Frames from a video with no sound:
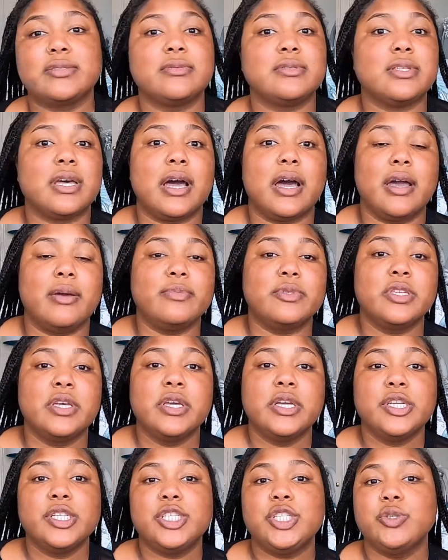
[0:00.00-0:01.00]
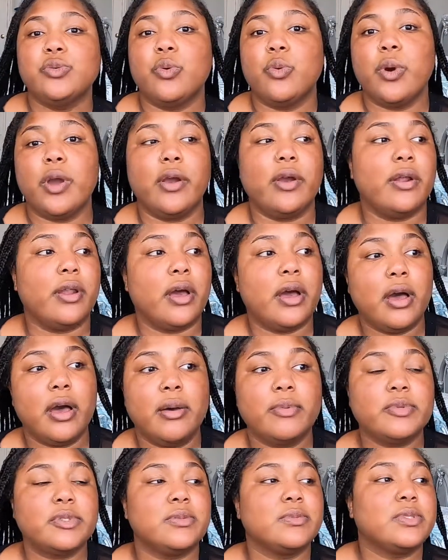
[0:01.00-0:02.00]
Sometimes she would wear it
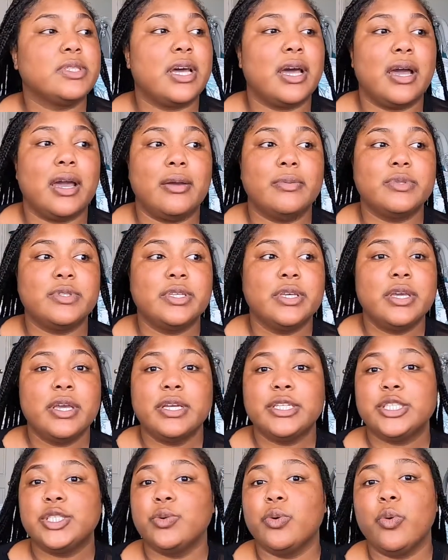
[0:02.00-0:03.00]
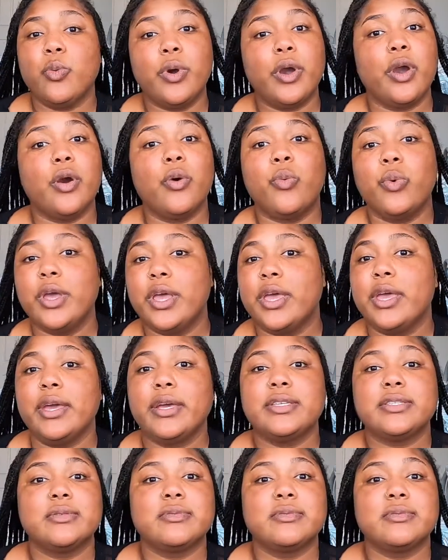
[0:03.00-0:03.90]
up. Sometimes she would wear a wig.